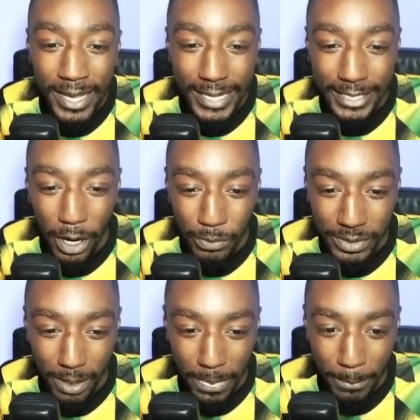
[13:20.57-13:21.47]
He holds
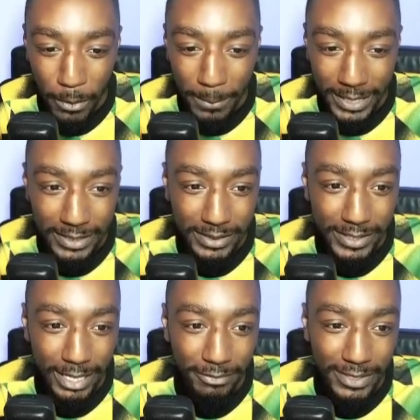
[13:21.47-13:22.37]
up the ball, plays it to
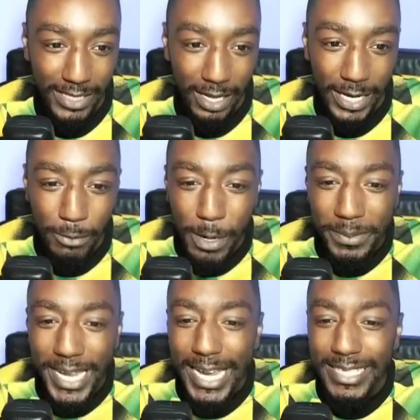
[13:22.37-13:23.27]
Nathan Teller. He whips
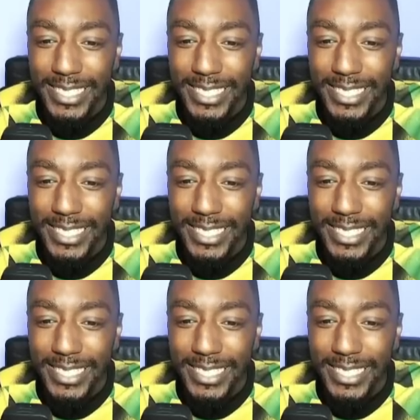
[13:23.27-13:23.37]
it in.